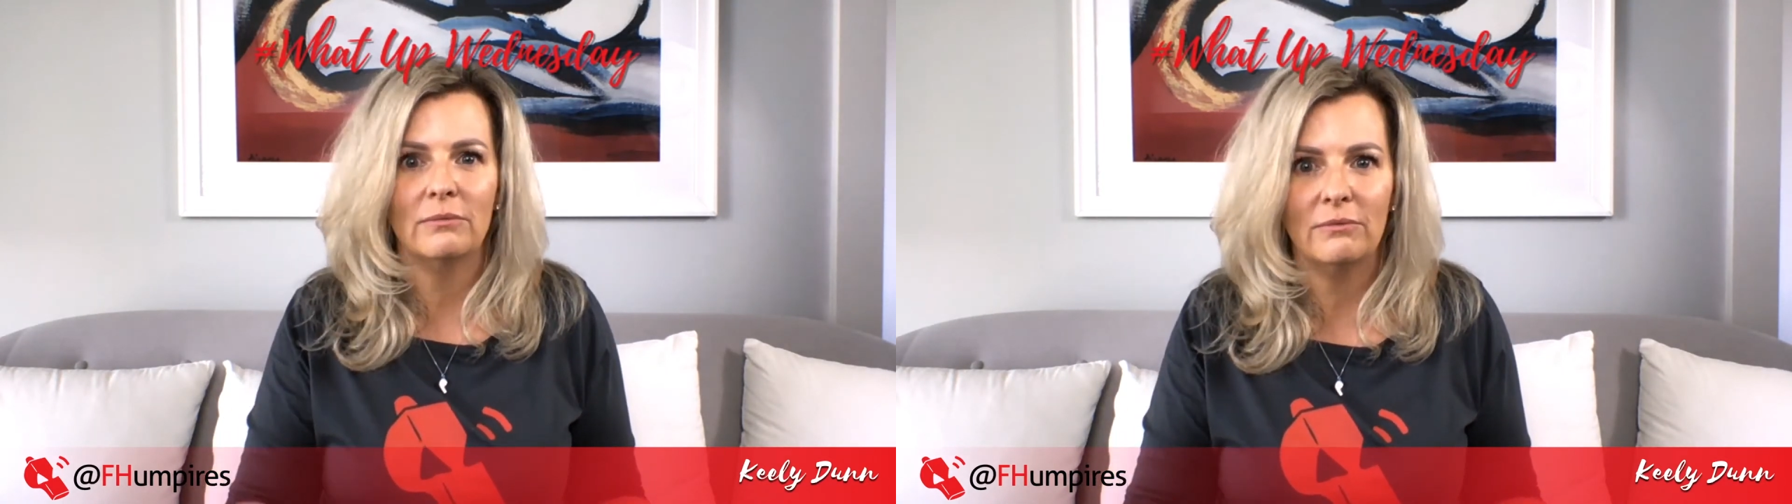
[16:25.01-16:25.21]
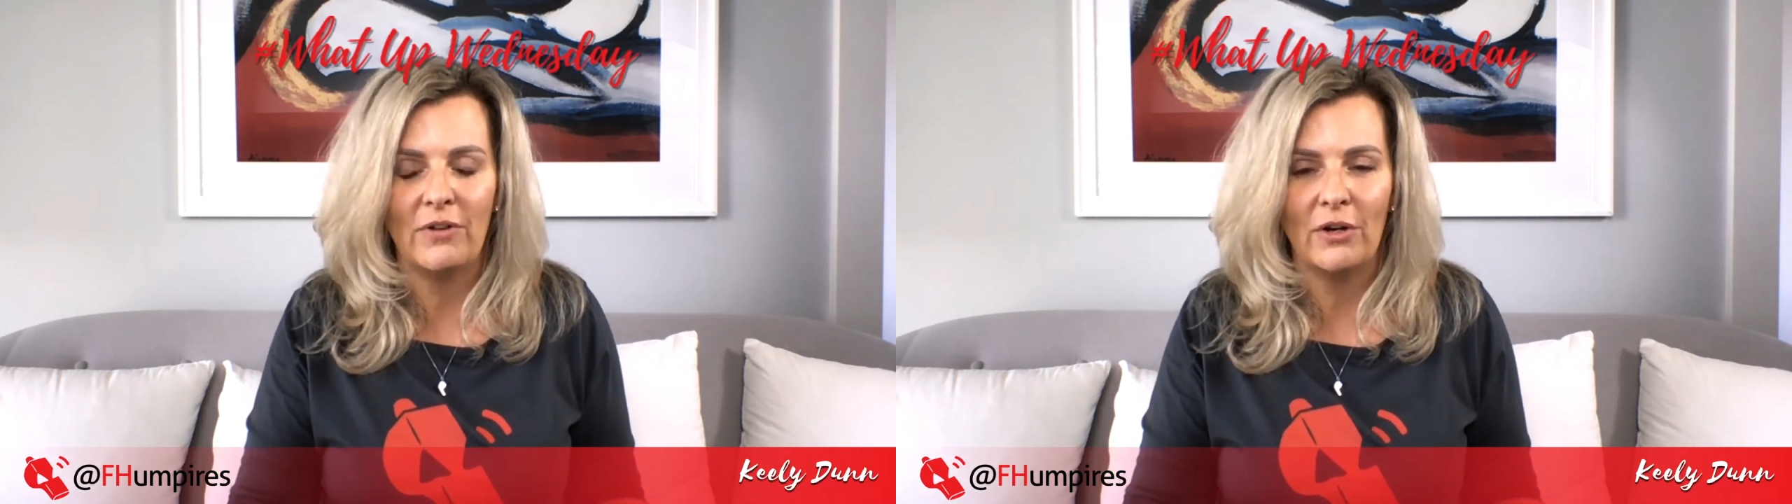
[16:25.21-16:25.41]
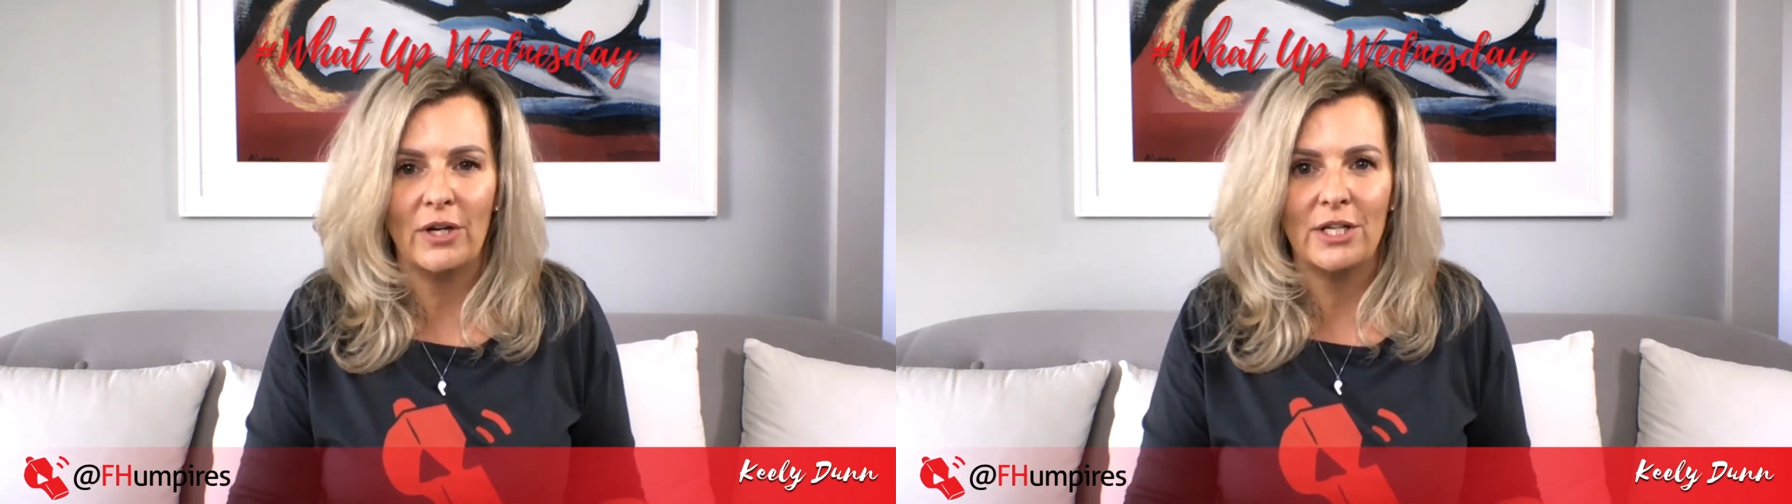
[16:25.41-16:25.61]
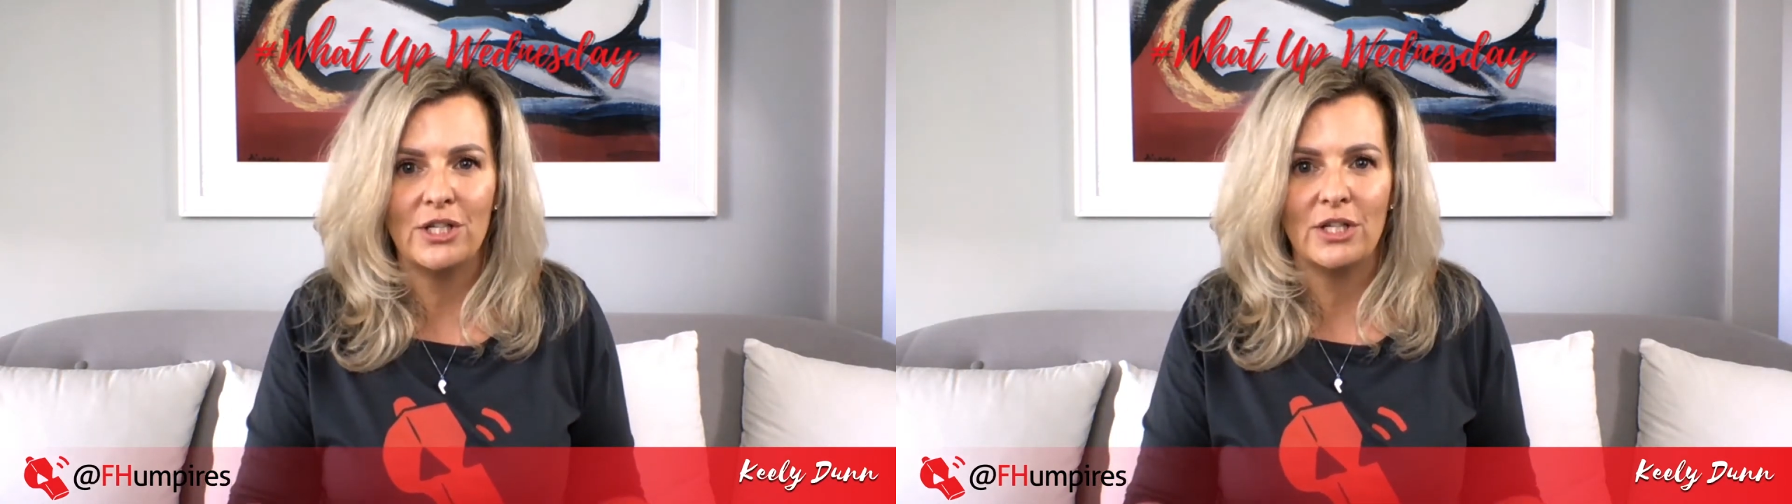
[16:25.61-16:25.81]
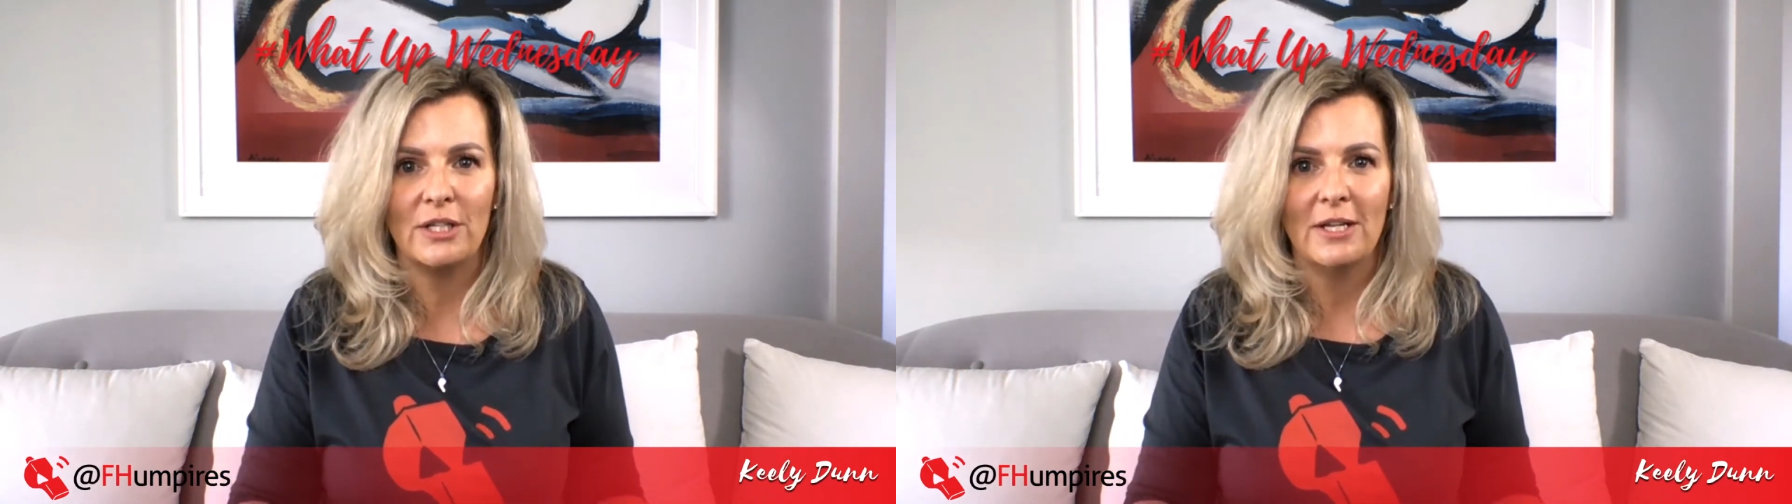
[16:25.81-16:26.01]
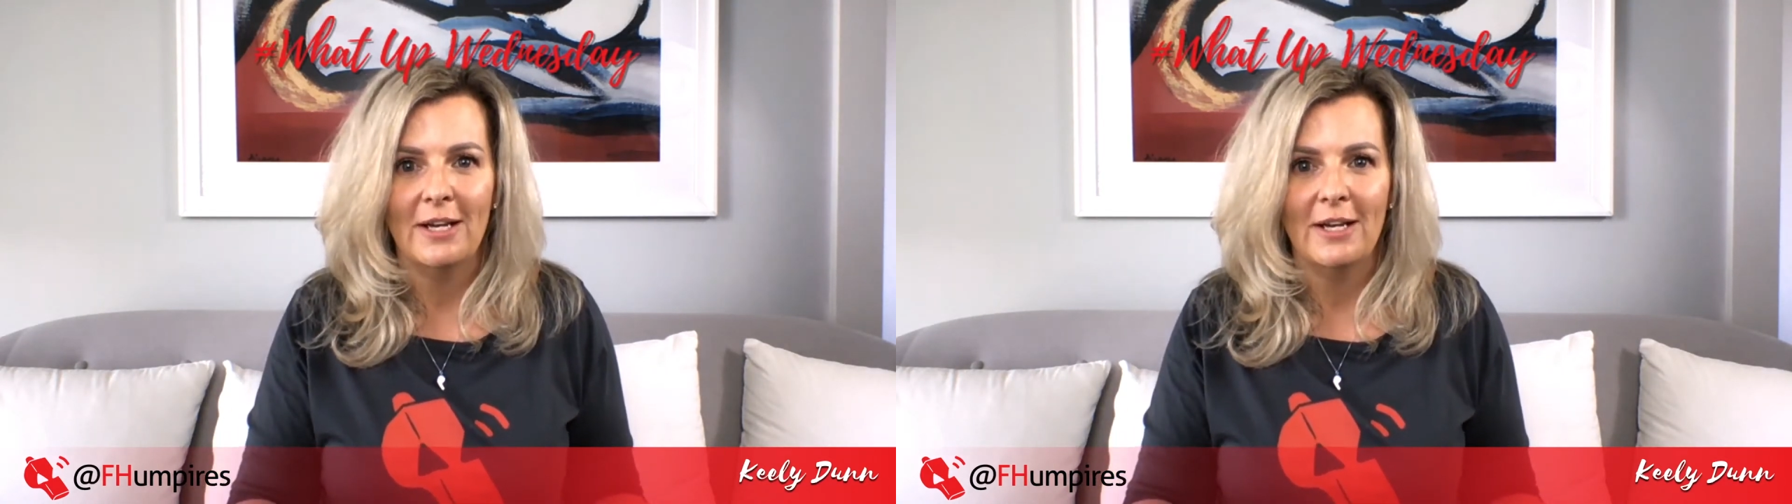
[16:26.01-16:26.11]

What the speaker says: variation.